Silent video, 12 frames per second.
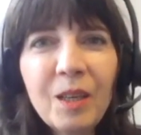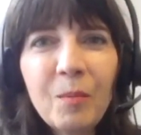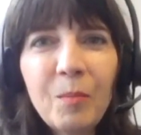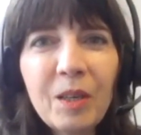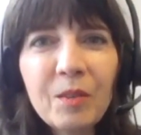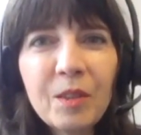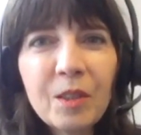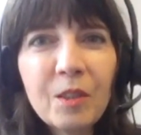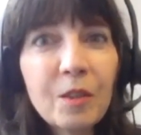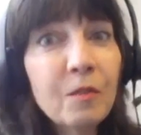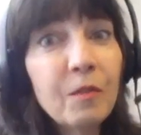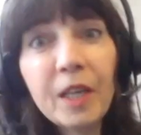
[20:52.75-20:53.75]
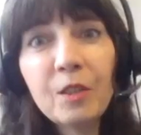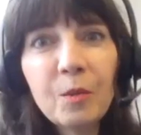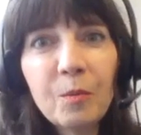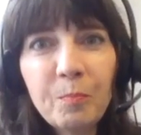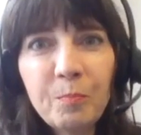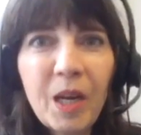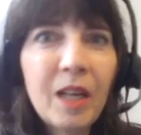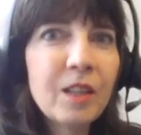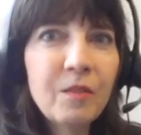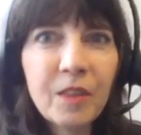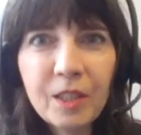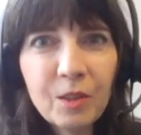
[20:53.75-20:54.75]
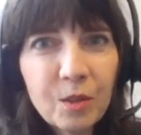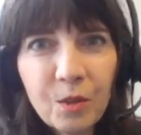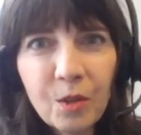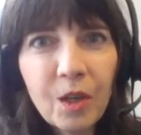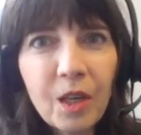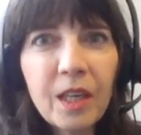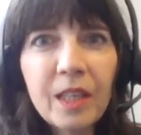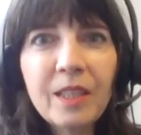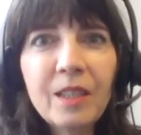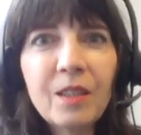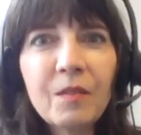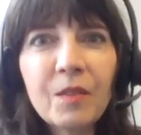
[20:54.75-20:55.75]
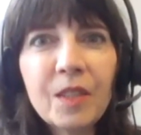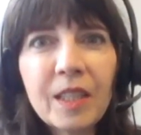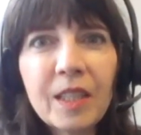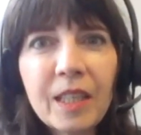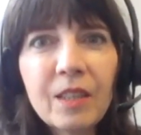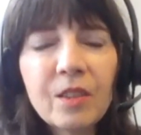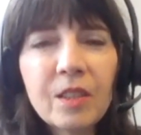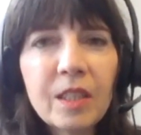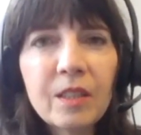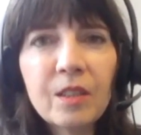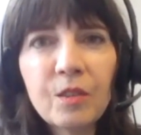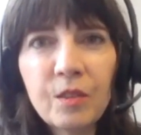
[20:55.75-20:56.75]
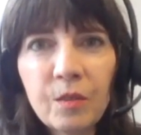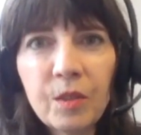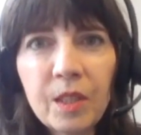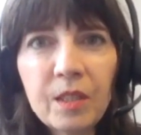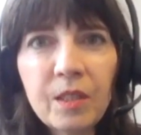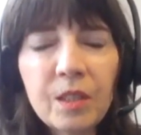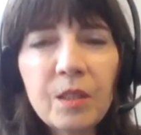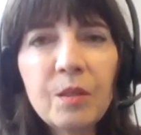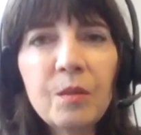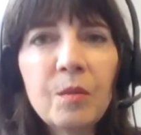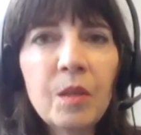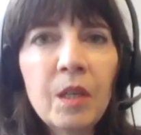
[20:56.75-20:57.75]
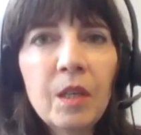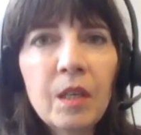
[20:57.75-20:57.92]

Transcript: about the vinyl polyvinyl chloride and everything else that they're throwing into